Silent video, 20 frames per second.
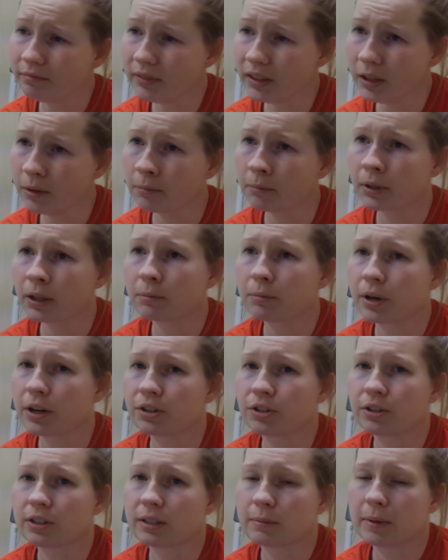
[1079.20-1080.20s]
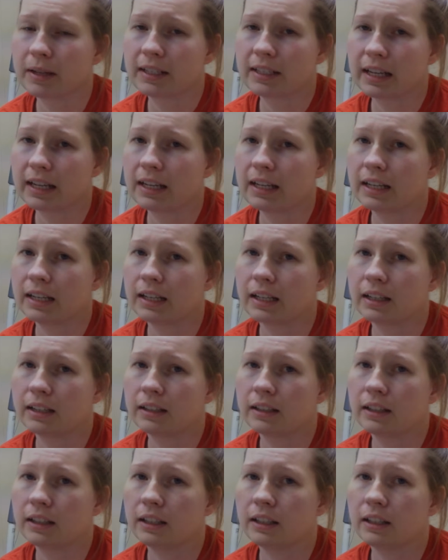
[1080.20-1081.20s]
blood pressure is maintaining
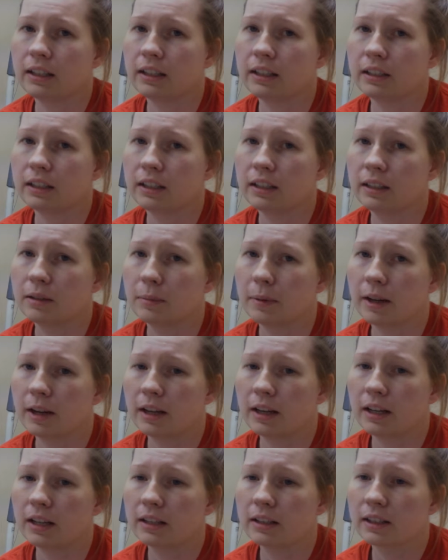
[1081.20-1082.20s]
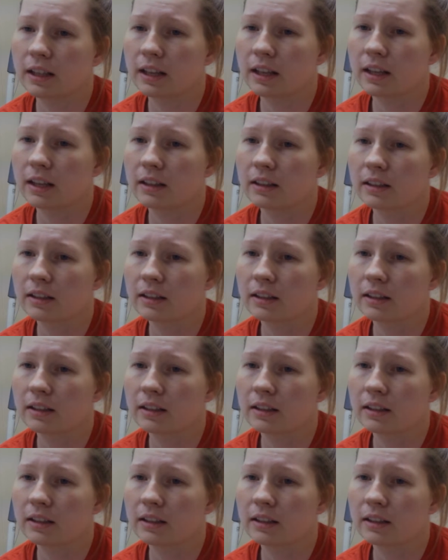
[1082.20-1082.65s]
in the body, that